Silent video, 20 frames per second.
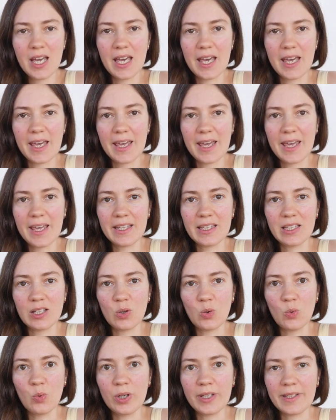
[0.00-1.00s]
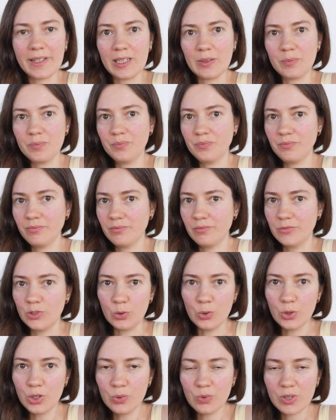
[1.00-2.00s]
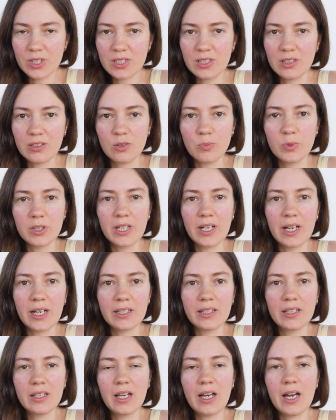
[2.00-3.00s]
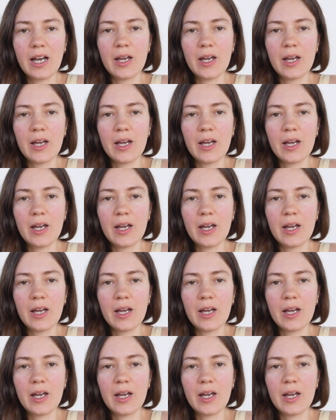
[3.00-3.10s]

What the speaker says: and when I'm doing what needs to be done,